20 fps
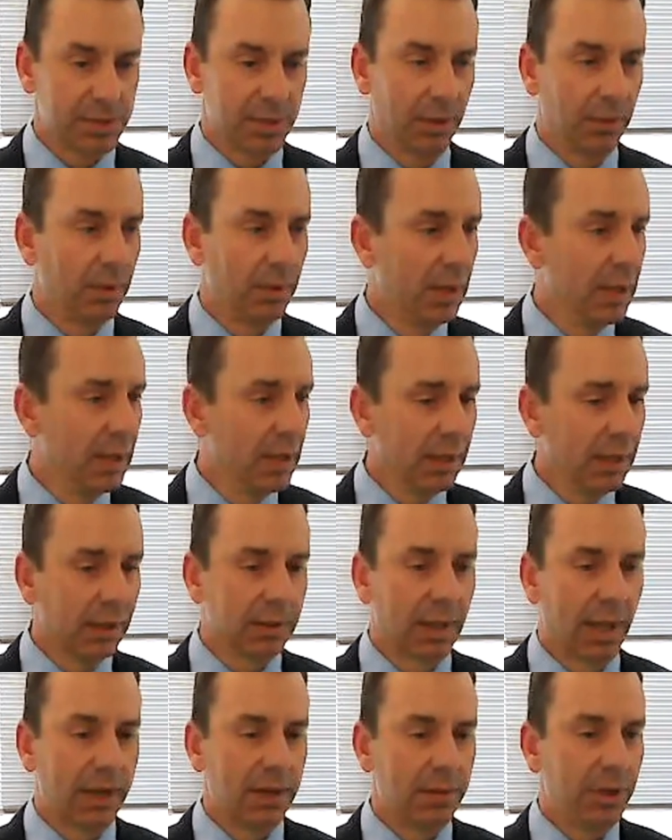So
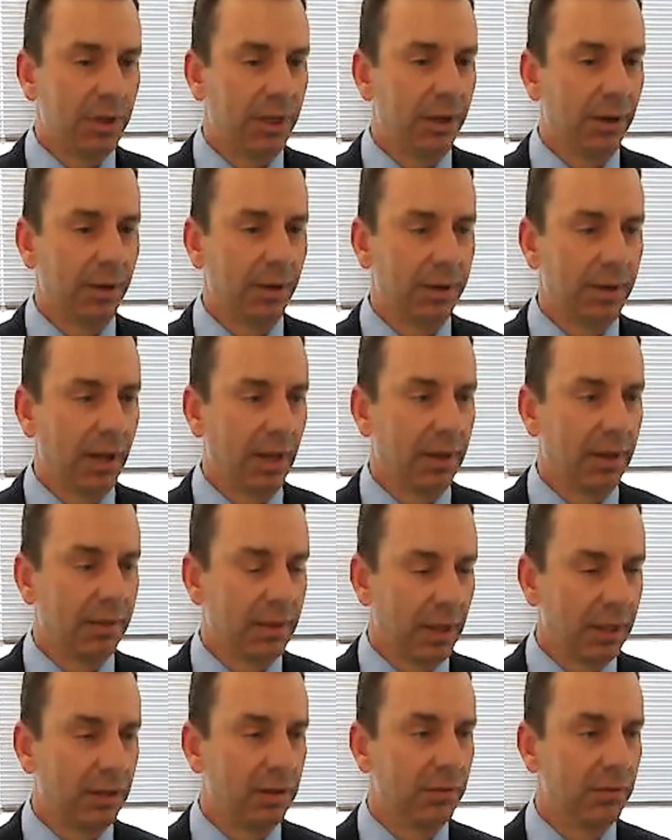glad to be here today.
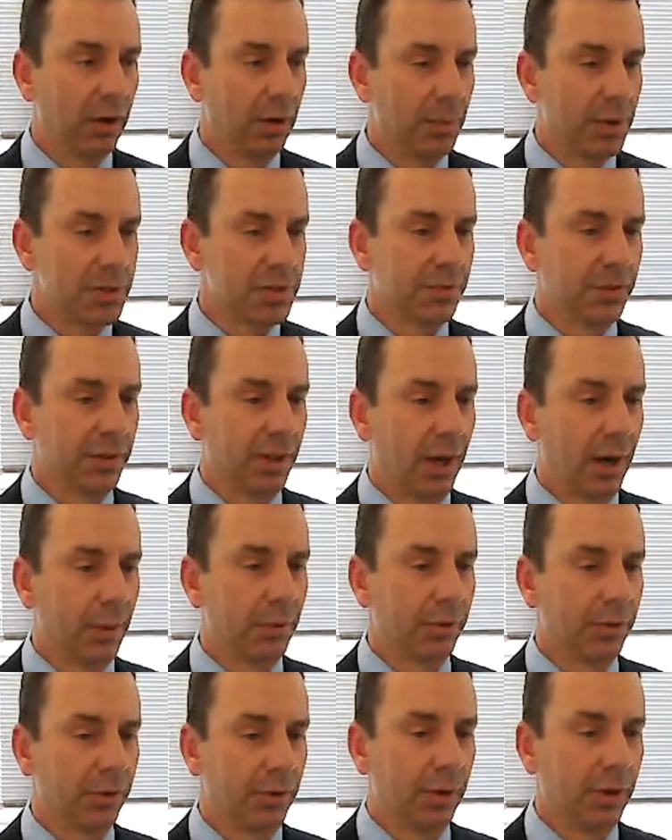Thank you very much for the
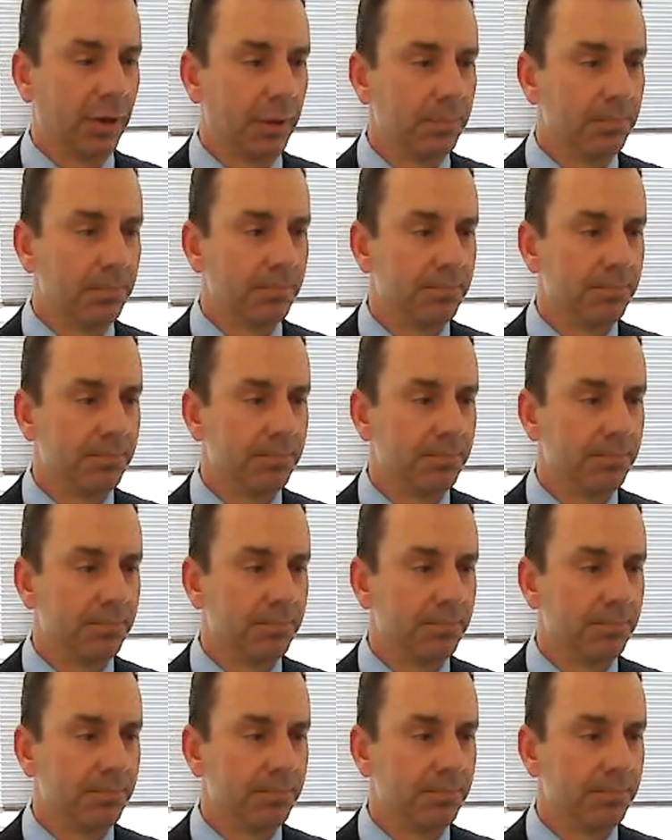opportunity.